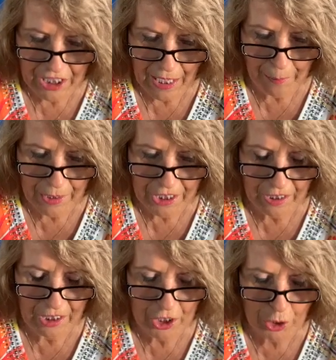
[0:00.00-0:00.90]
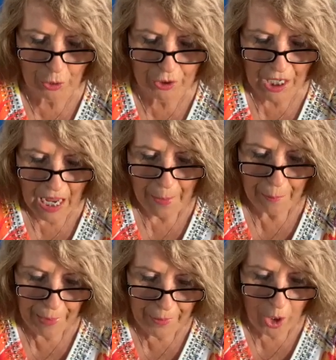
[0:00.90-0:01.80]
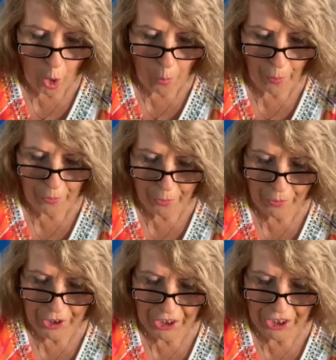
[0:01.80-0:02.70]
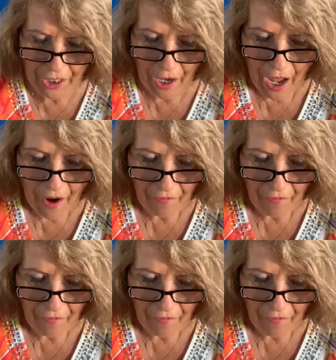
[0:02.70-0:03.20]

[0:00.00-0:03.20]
being established in this church, Beaming Hope all through this year.